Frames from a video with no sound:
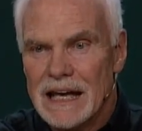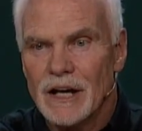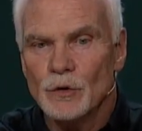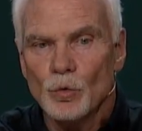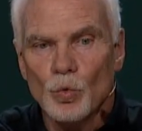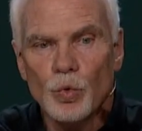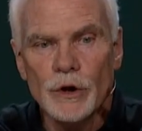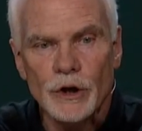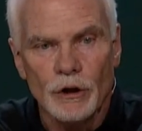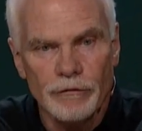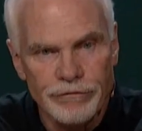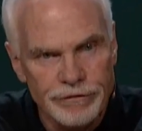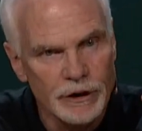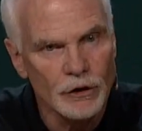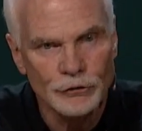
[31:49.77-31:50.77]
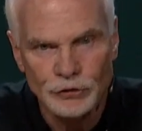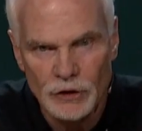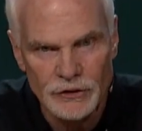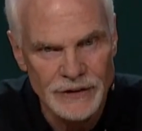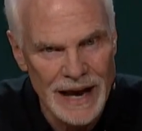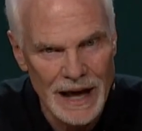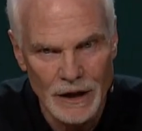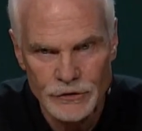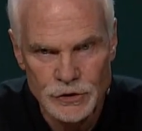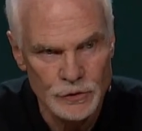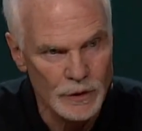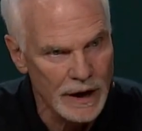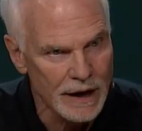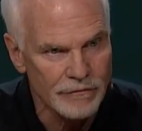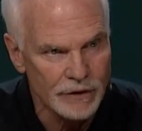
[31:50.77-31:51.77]
it will filter down
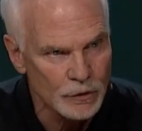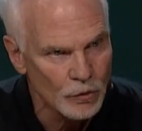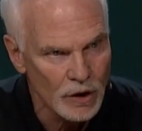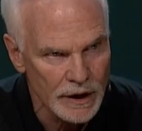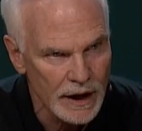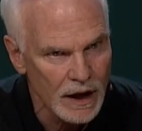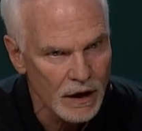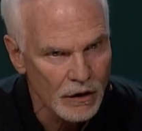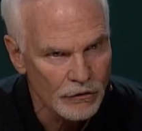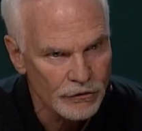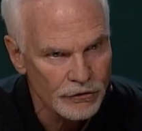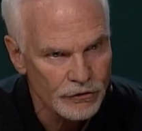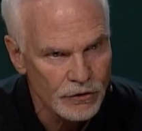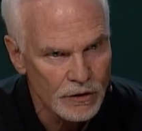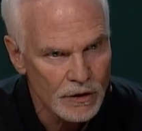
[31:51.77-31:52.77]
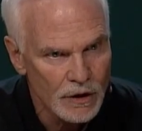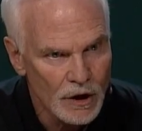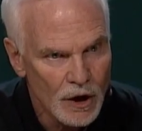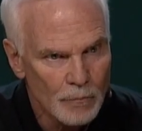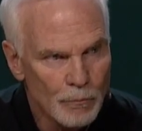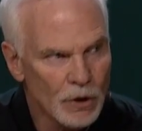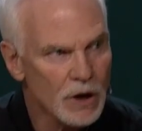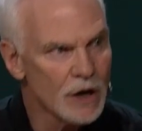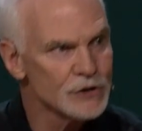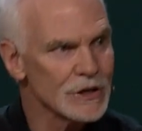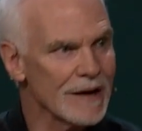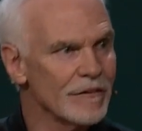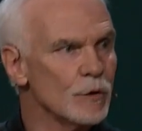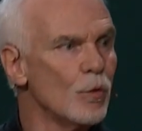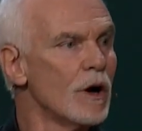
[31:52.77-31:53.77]
to everyone else because
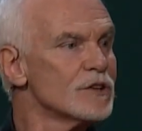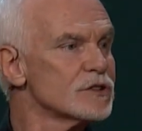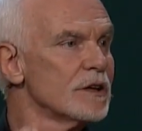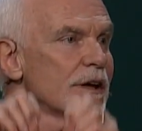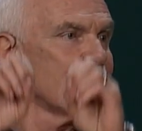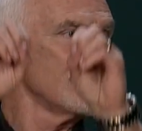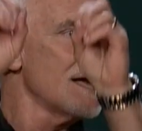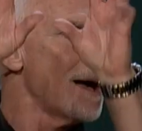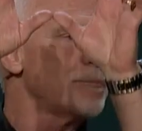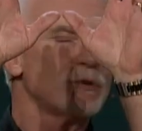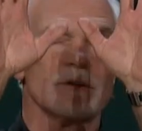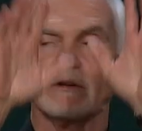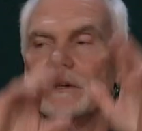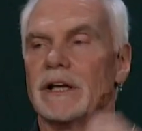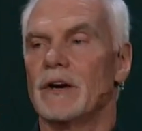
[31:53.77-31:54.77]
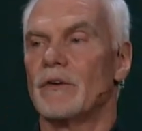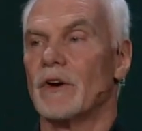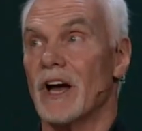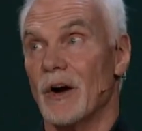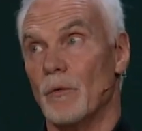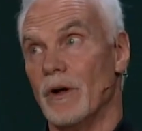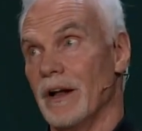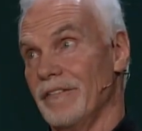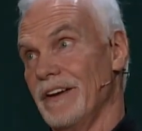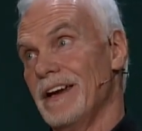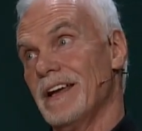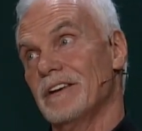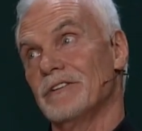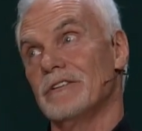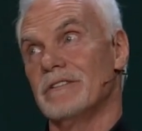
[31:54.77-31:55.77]
everyone's looking up to the leader going, Well, if
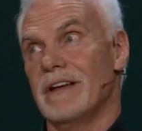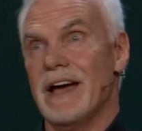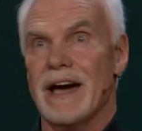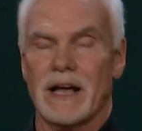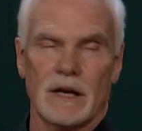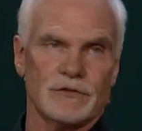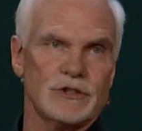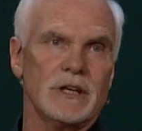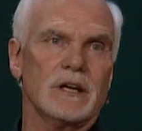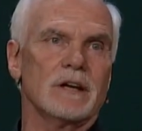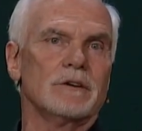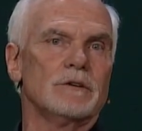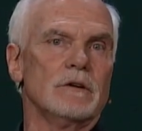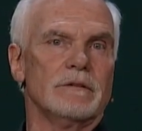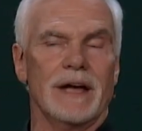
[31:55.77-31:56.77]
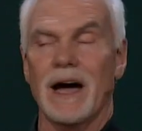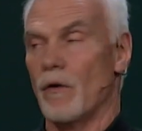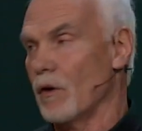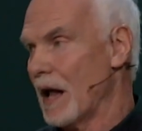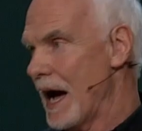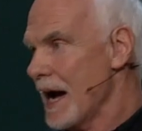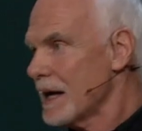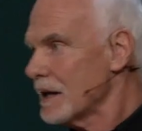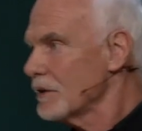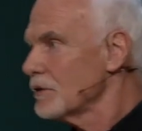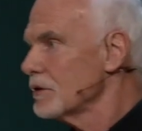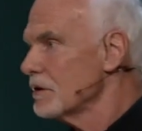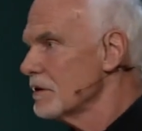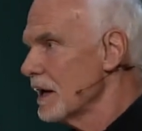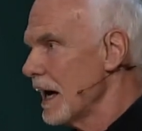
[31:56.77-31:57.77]
he can do that, if she can do that, well, I can
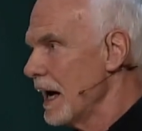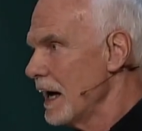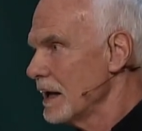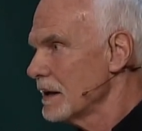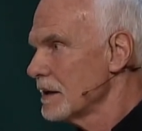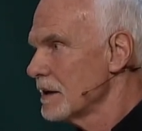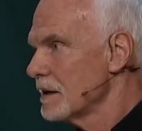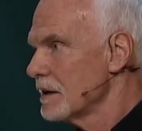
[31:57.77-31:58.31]
do that.